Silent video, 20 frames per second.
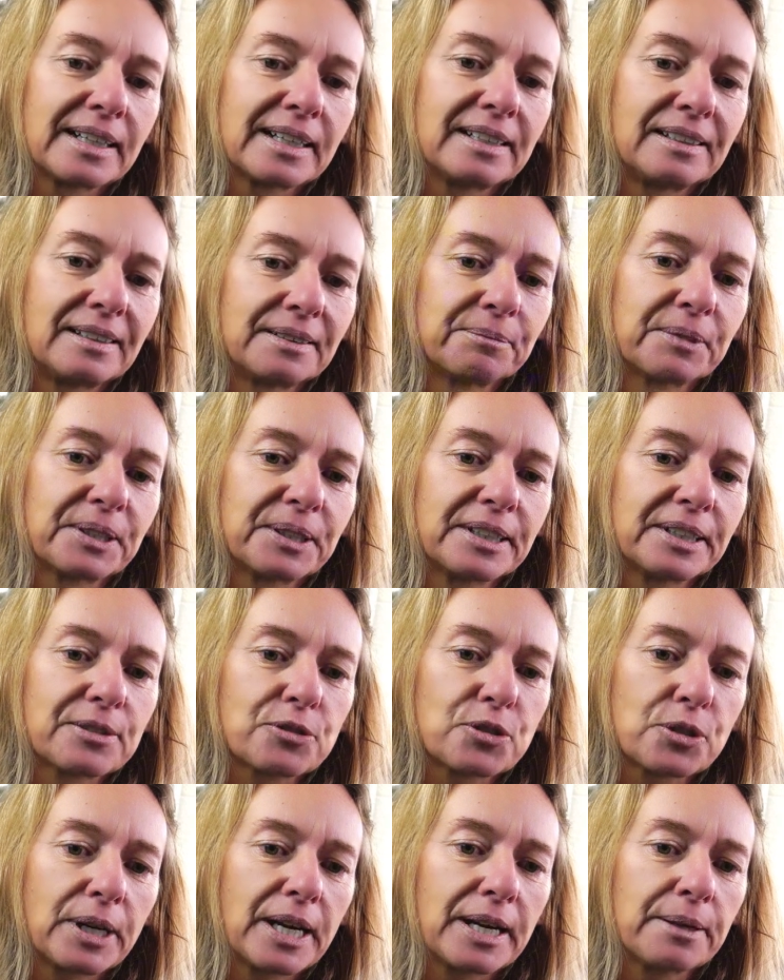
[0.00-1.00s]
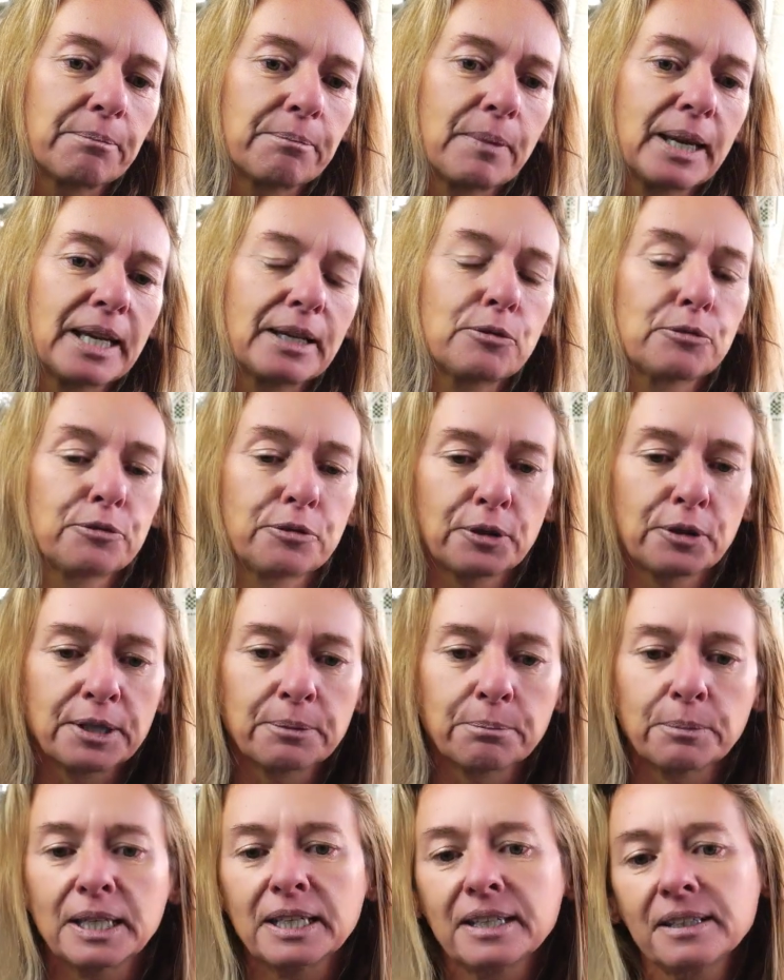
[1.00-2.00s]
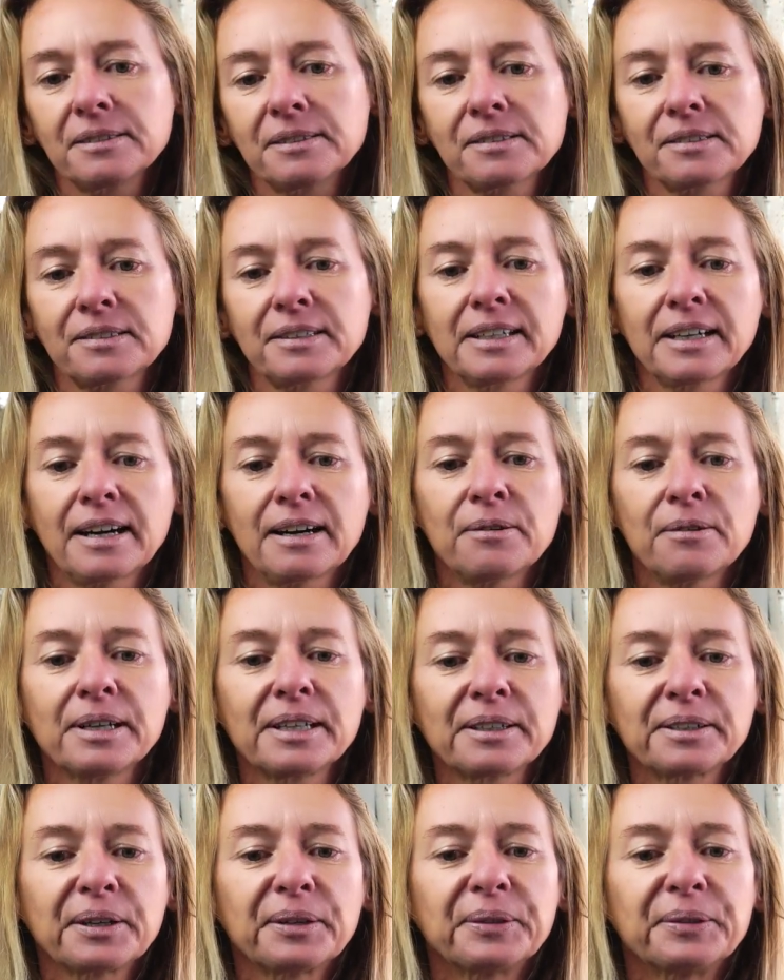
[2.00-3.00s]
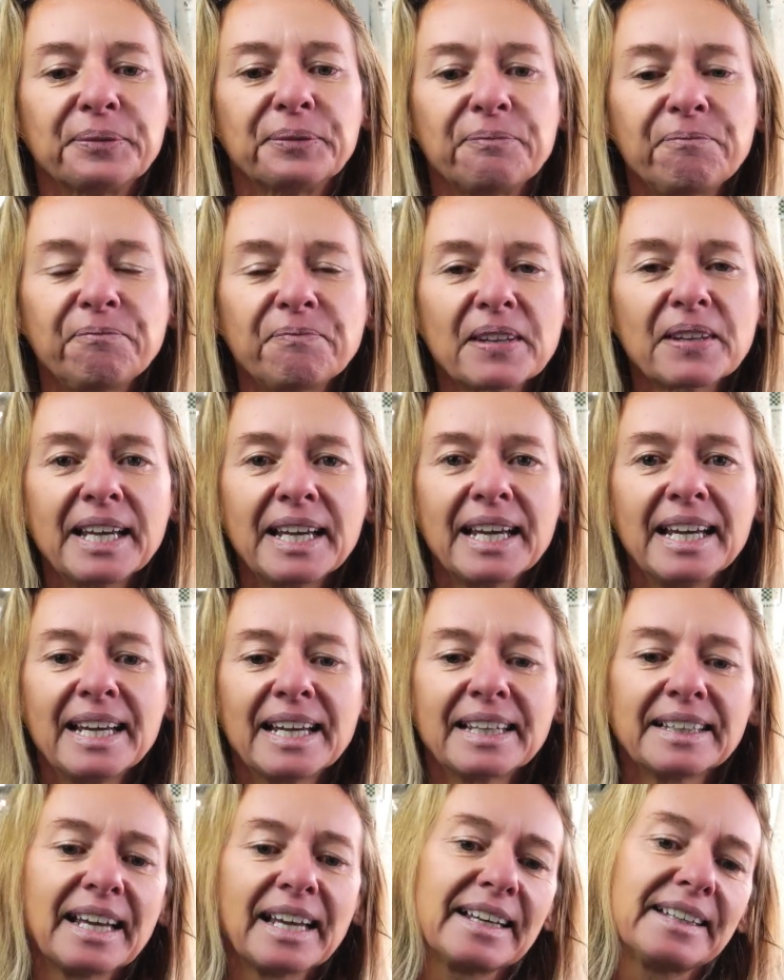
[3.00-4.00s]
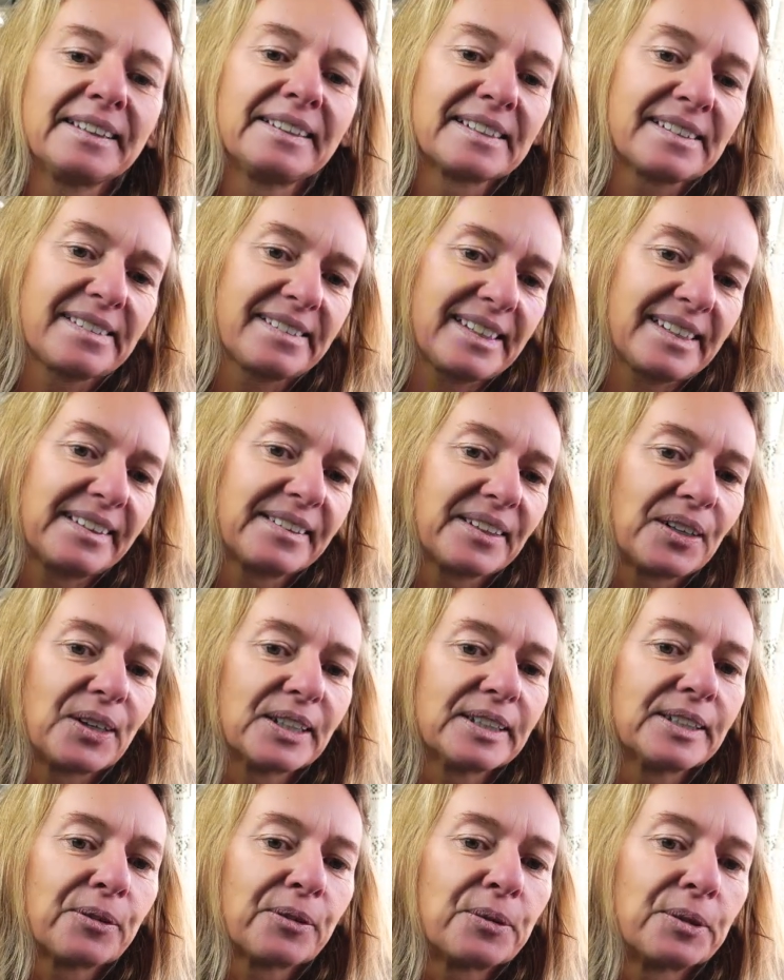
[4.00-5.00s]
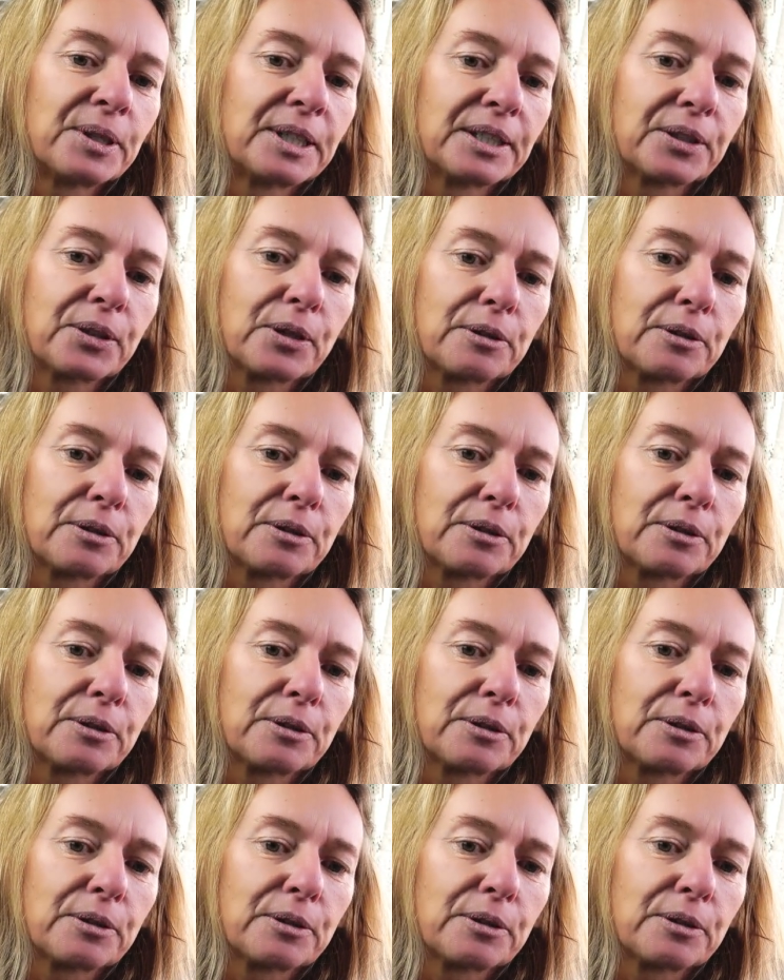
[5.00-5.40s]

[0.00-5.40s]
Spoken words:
I'm gonna try and make for me and see how I go. And this is another one